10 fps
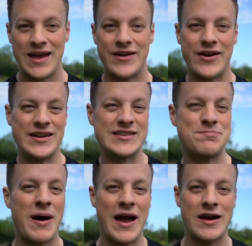that are
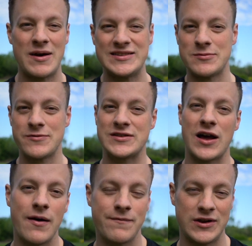inspired by some of the
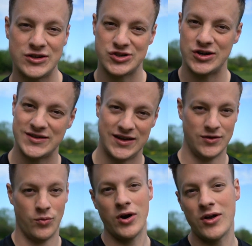top finishers in
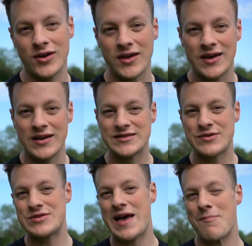the world.
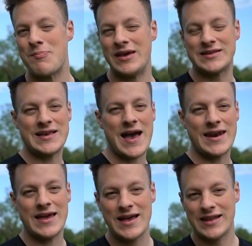So with that being
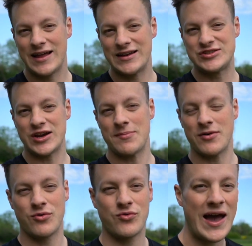said, let's jump
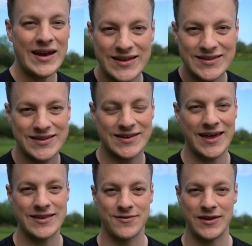right into
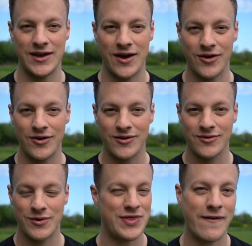today's video
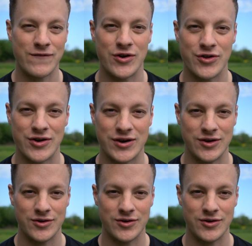without further ado.